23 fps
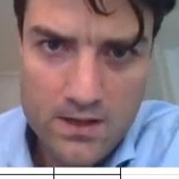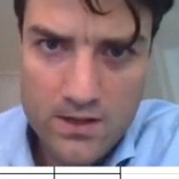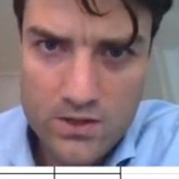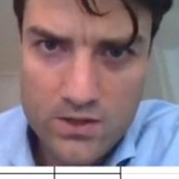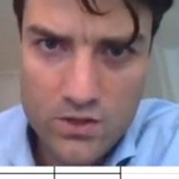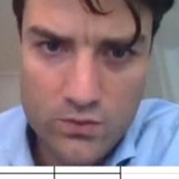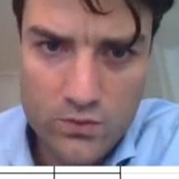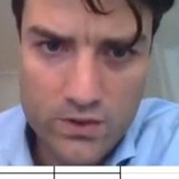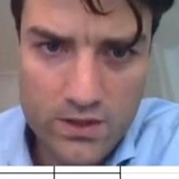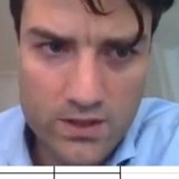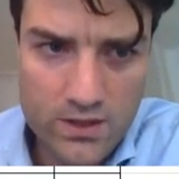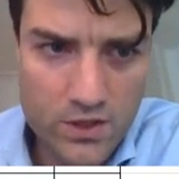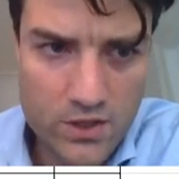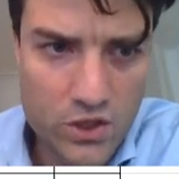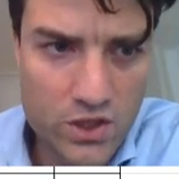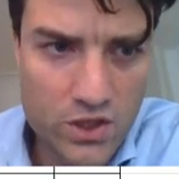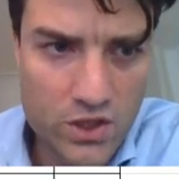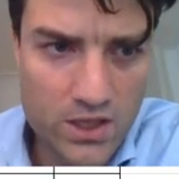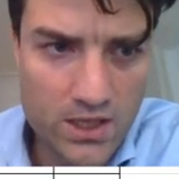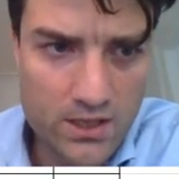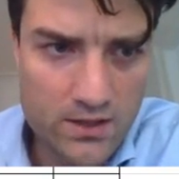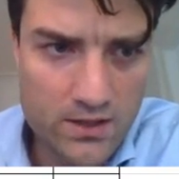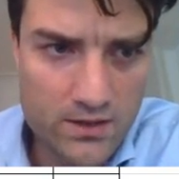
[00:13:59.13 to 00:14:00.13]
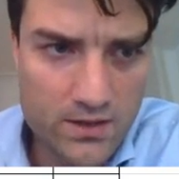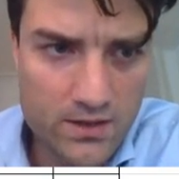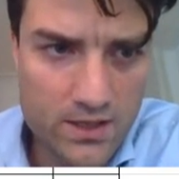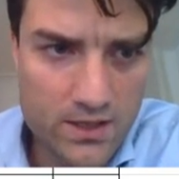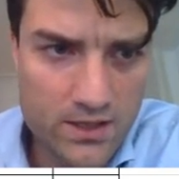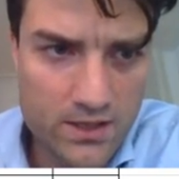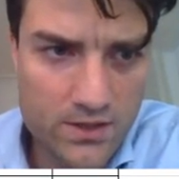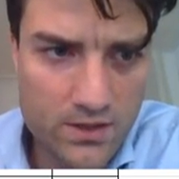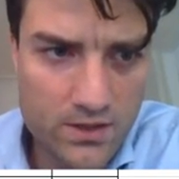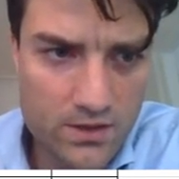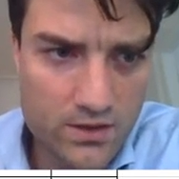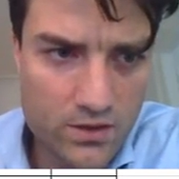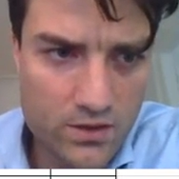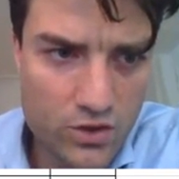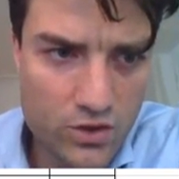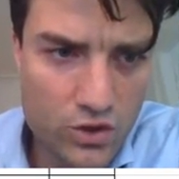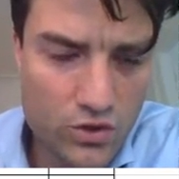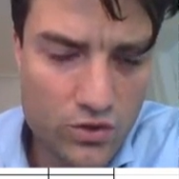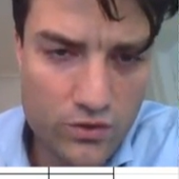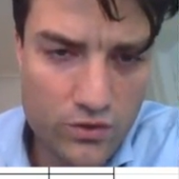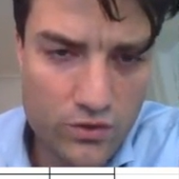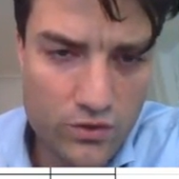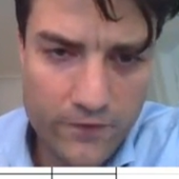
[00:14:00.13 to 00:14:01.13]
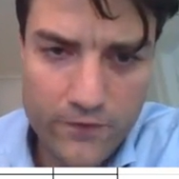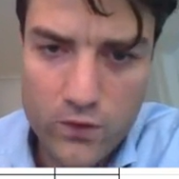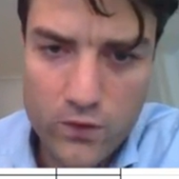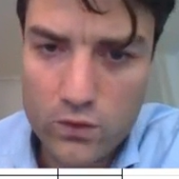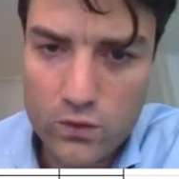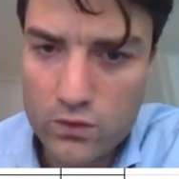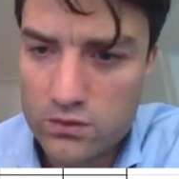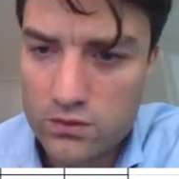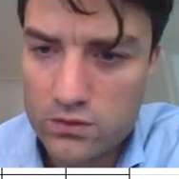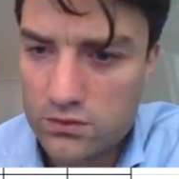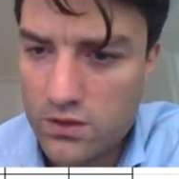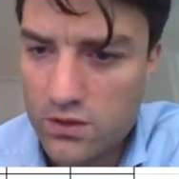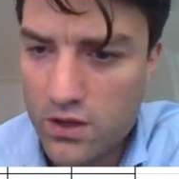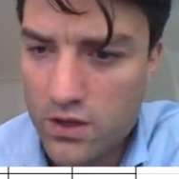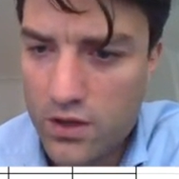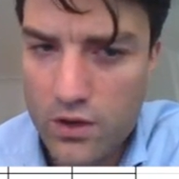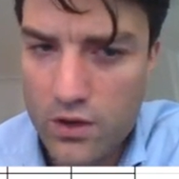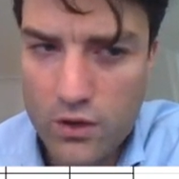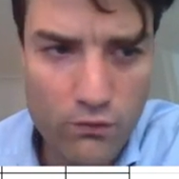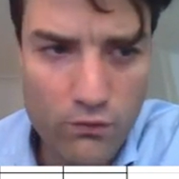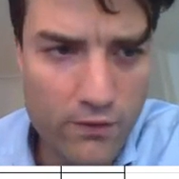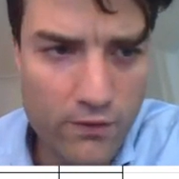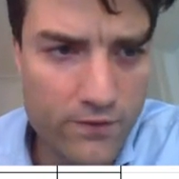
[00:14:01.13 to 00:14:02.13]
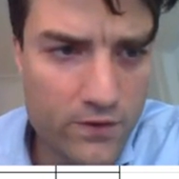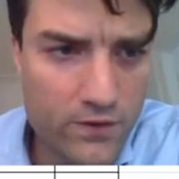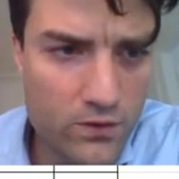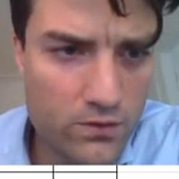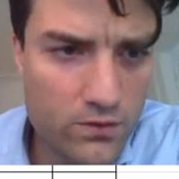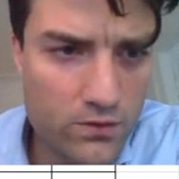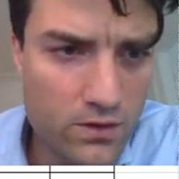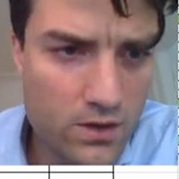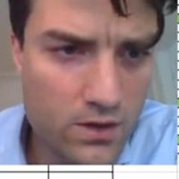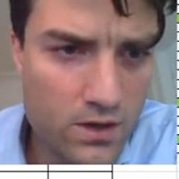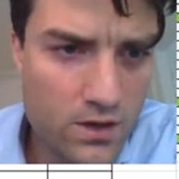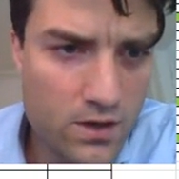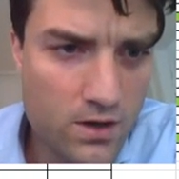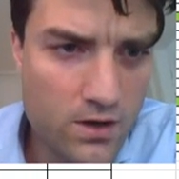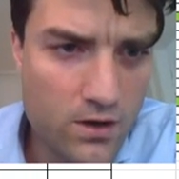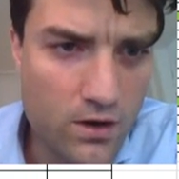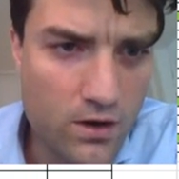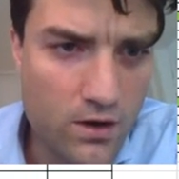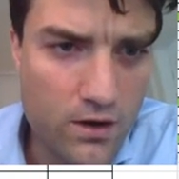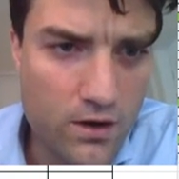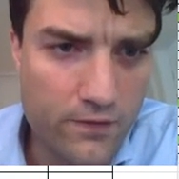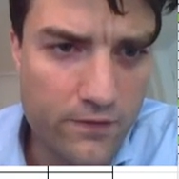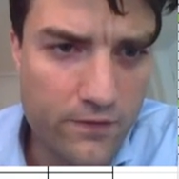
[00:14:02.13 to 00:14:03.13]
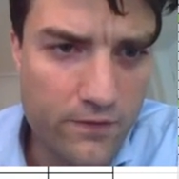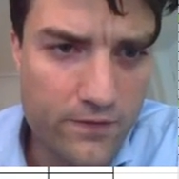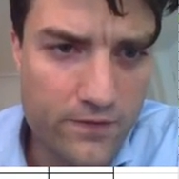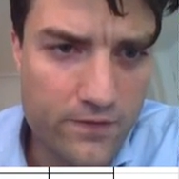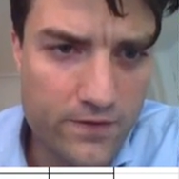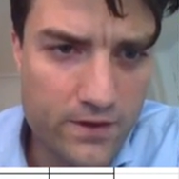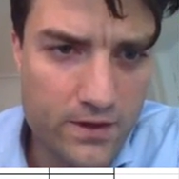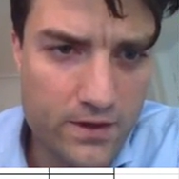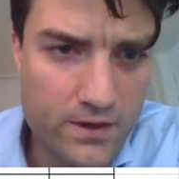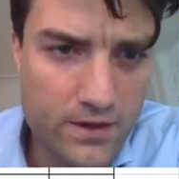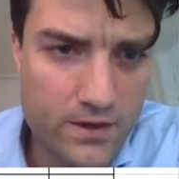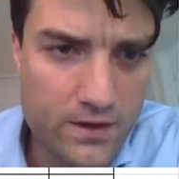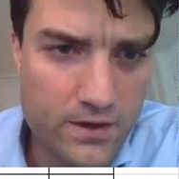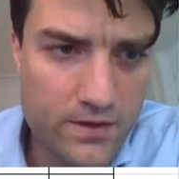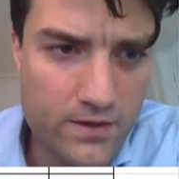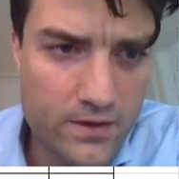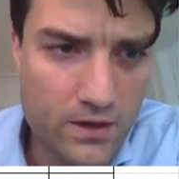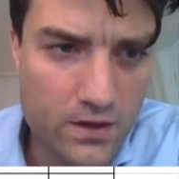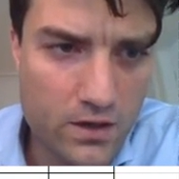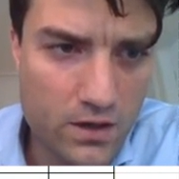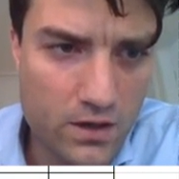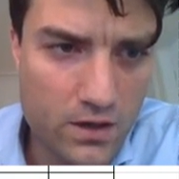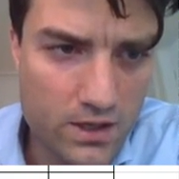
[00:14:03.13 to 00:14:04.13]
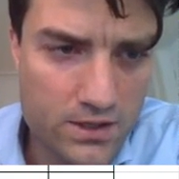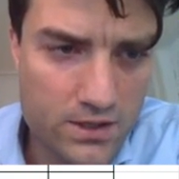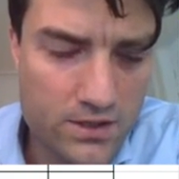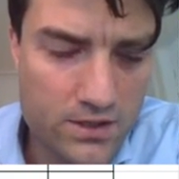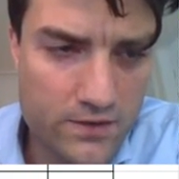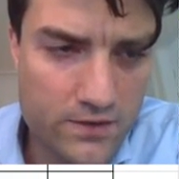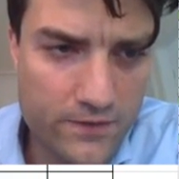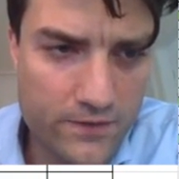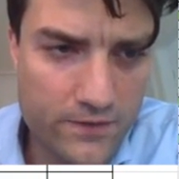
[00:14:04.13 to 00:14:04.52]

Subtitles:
So in this sheet, there's a full overview of the cost